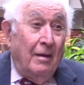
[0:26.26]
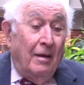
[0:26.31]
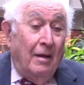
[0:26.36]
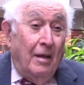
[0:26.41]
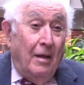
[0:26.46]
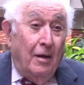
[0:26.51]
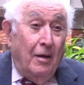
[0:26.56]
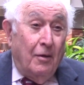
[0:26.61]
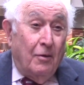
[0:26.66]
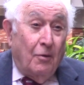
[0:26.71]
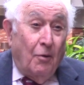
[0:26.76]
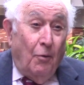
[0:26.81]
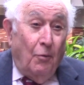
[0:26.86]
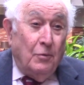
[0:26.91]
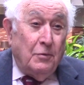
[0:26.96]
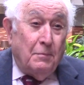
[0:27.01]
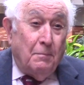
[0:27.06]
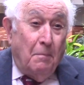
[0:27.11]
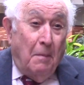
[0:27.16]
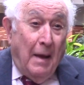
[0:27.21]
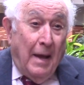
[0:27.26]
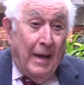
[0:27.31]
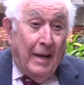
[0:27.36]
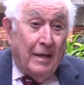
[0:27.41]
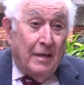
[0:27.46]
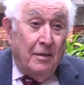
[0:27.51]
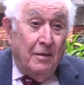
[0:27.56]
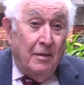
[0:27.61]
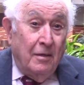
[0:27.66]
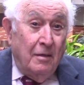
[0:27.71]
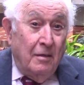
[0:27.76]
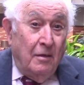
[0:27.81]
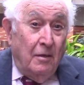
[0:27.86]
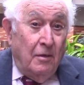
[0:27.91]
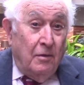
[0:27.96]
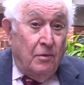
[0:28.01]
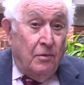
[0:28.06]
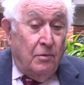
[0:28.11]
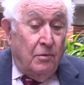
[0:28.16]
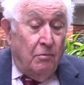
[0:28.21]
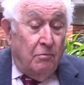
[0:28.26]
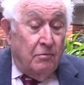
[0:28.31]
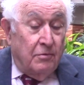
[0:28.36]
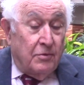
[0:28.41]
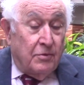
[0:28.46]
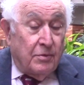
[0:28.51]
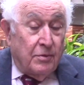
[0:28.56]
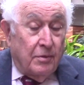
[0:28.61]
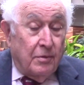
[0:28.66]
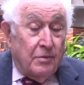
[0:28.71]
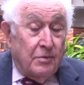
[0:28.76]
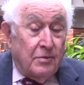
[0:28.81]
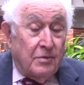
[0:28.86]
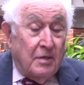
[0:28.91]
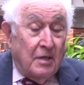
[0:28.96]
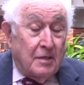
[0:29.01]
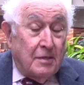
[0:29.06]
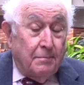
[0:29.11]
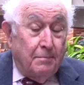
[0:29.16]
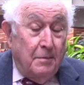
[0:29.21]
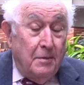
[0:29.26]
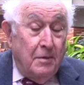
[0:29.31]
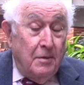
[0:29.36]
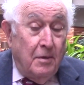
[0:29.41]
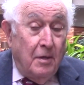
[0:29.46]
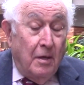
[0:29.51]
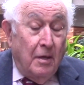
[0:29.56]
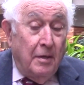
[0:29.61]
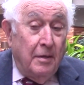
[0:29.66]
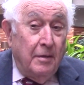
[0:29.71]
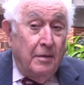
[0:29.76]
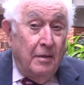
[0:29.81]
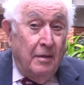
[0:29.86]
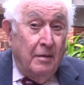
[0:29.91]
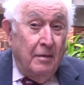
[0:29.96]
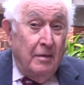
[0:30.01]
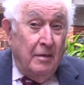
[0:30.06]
And it goes back to research that's been done